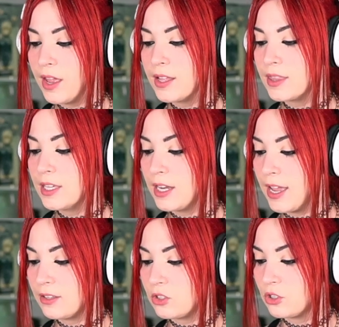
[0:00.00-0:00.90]
Then
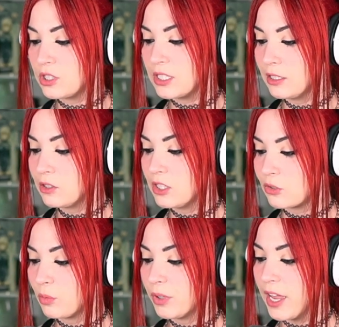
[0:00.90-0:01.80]
Esther sent this
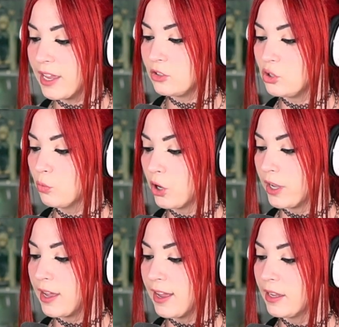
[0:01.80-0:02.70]
reply to
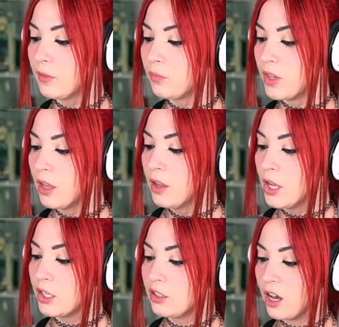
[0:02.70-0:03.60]
Mordecai.
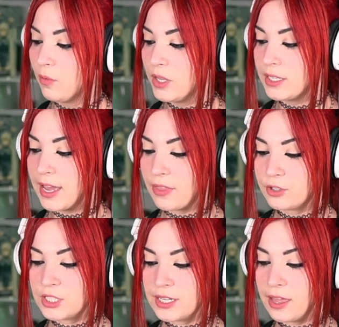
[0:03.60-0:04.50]
Go and gather
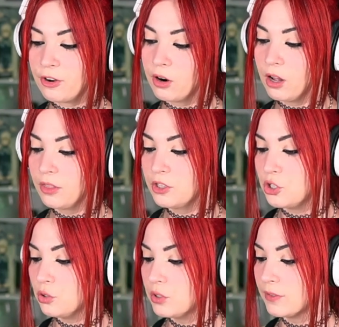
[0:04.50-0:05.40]
together all the
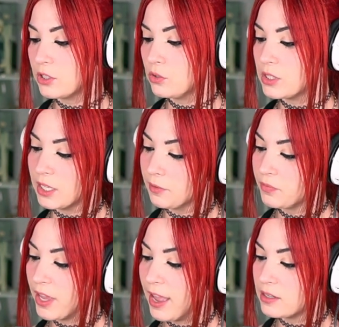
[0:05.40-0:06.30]
Jews of Susa
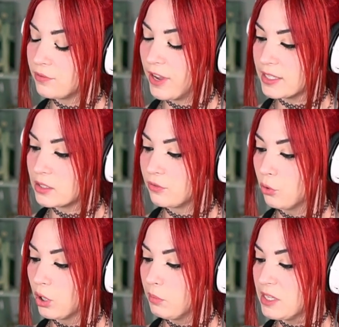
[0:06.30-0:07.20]
and fast
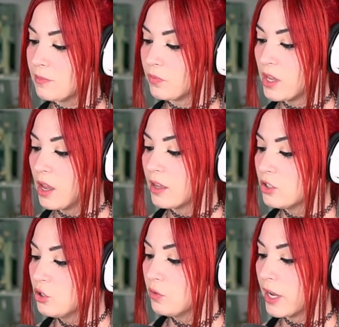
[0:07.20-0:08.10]
for me.
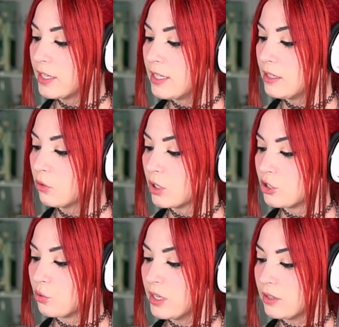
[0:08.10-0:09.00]
Do not eat or
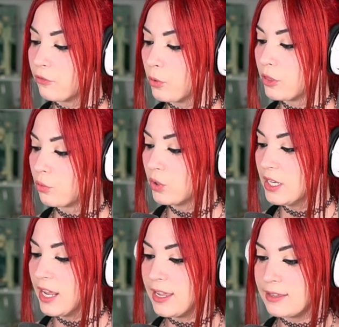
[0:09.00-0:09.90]
drink for 3
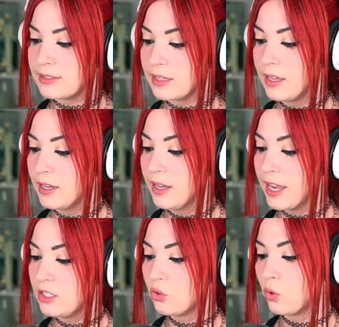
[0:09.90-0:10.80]
days,
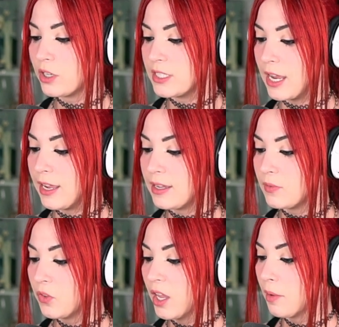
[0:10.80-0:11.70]
night or day.
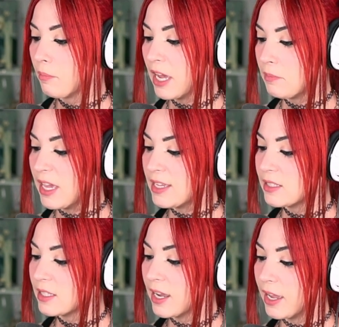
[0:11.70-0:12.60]
My maids
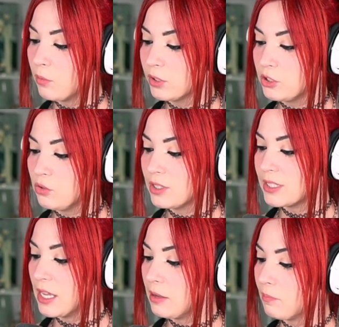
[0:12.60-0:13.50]
and I will do the
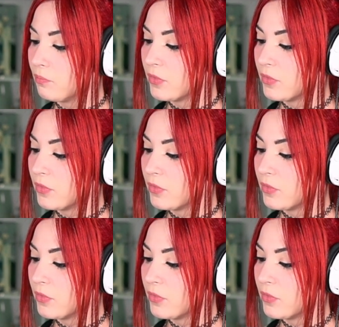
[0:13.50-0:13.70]
same.